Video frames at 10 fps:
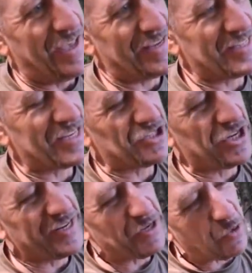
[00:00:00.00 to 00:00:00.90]
It's
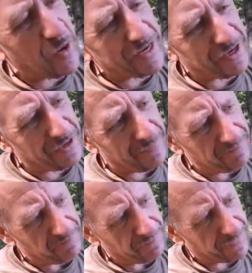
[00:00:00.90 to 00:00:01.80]
actually quicker
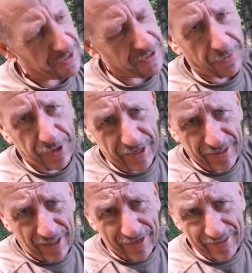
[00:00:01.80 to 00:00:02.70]
doing
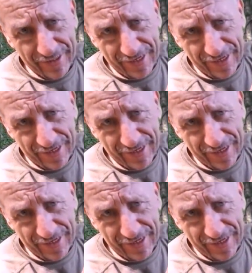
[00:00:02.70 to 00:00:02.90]
it like